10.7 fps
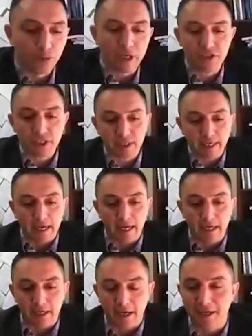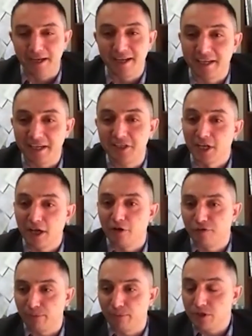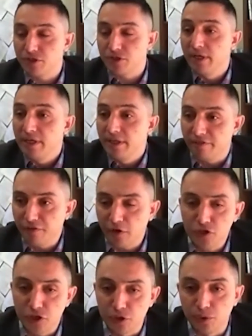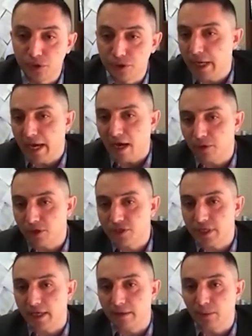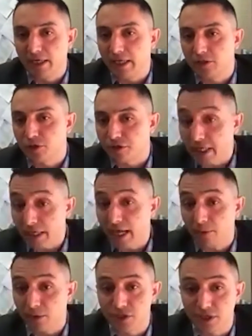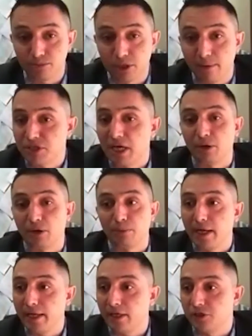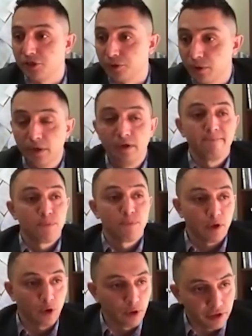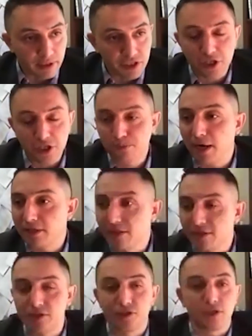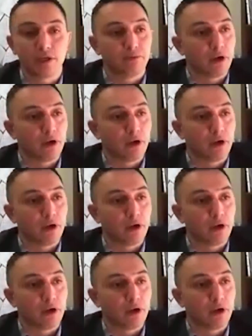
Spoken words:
basically, I get a lot of emails. The first 2 hours in my day to 3 hours, sometimes I'm replying to all the research partners.